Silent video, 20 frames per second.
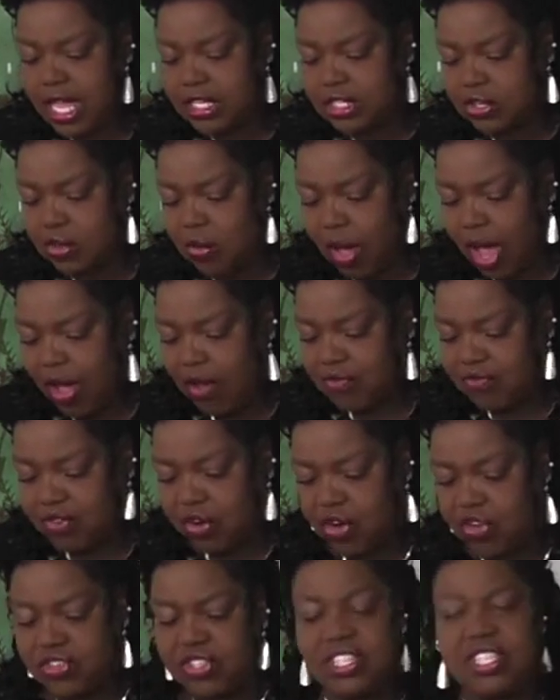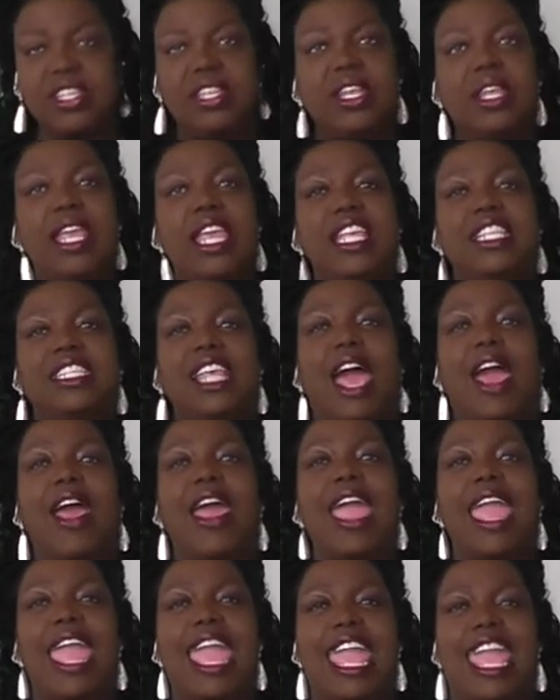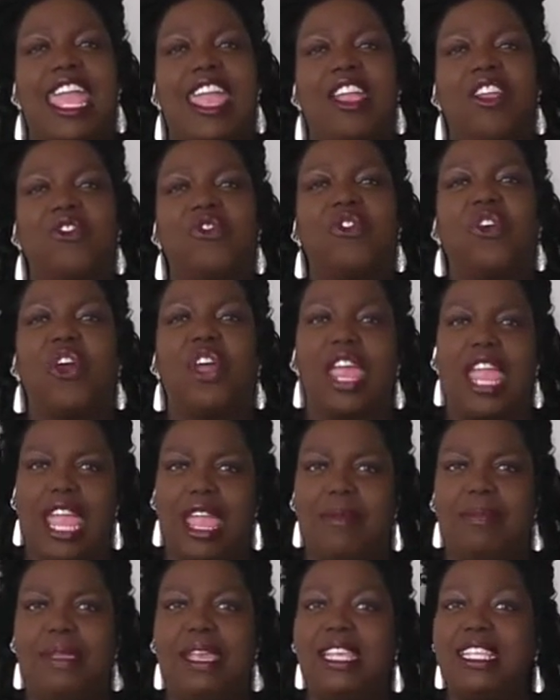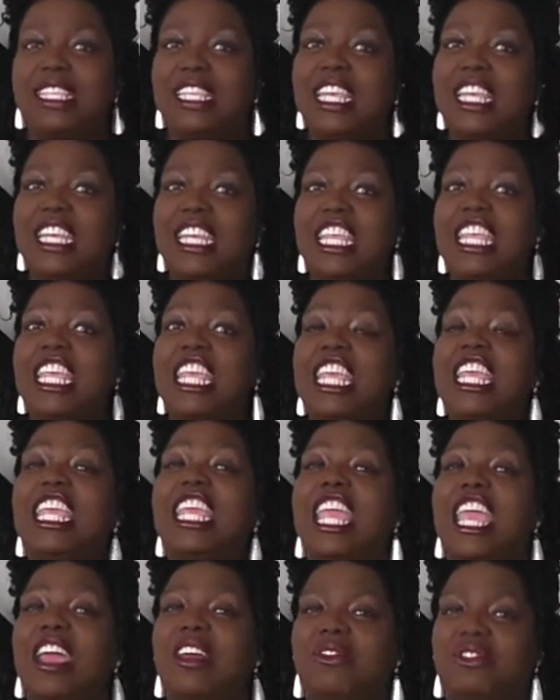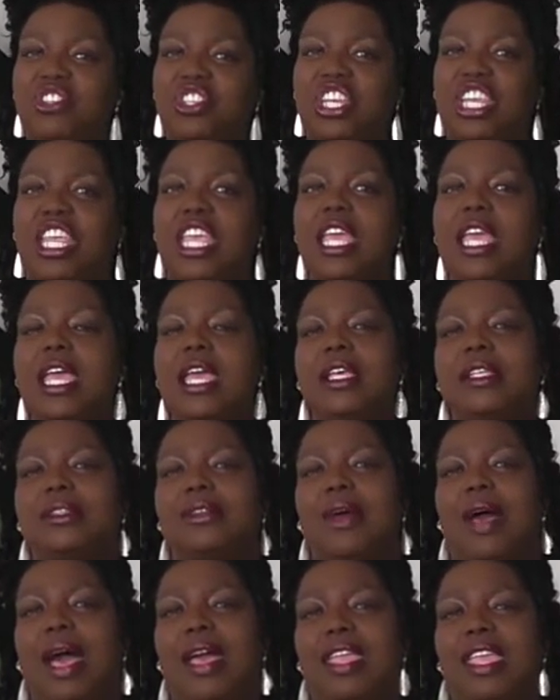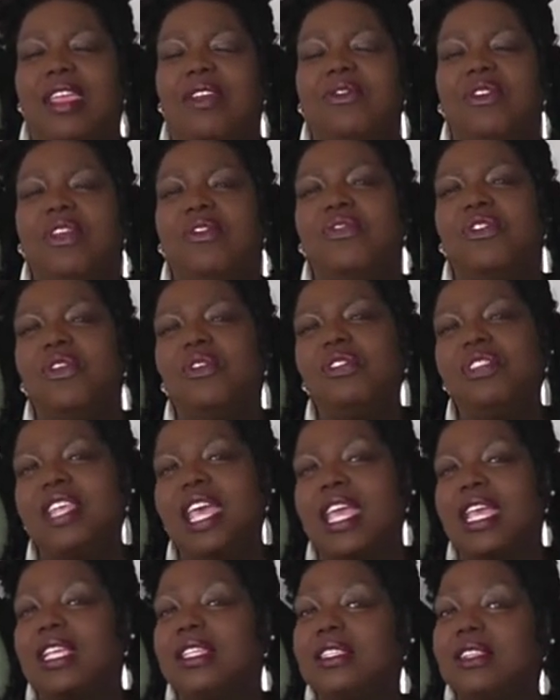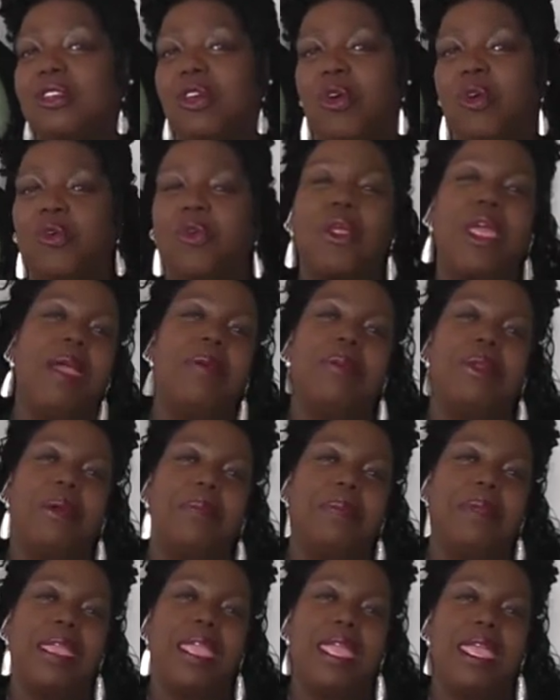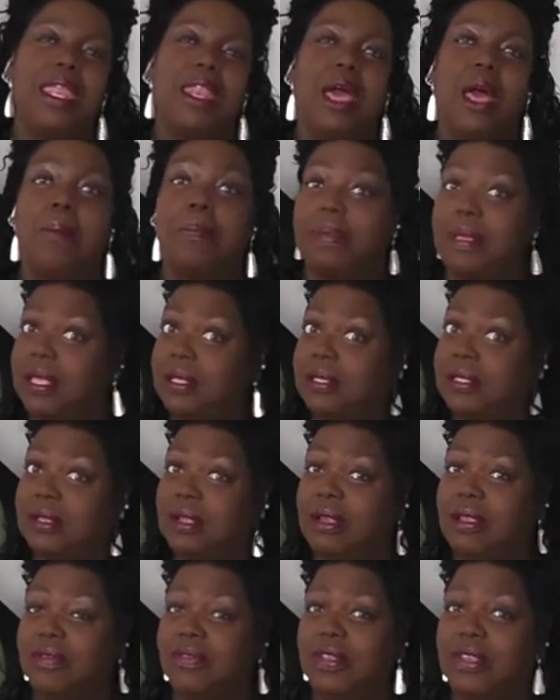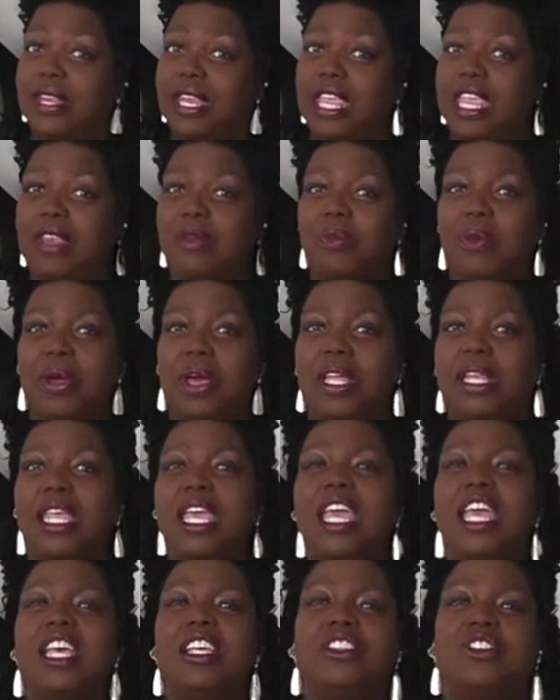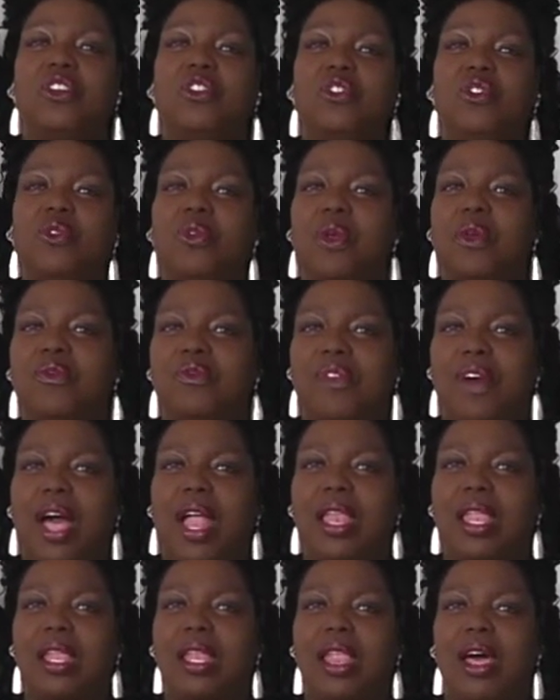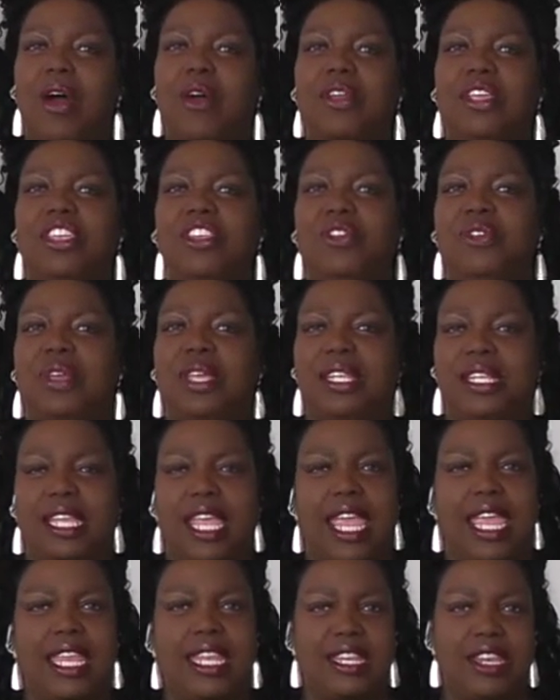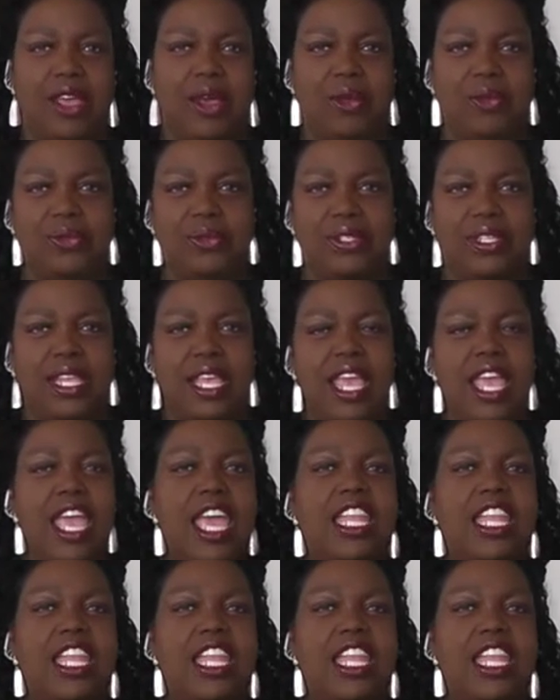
So our first is our A for A, B, C, D, E, F, G. So I'll give you a few seconds, or go grab your pen or pencil if you need one, so you can follow along and you can take notes.